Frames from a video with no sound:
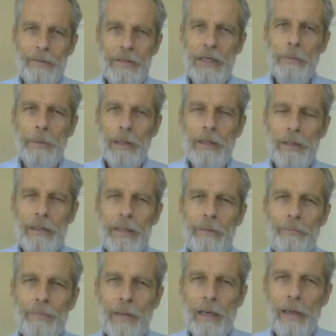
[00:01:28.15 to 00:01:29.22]

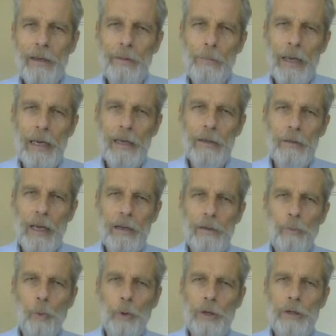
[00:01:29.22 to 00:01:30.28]
Typically, a man
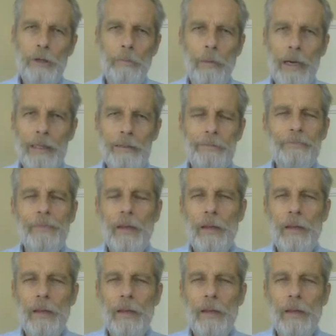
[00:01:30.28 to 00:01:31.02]
at work might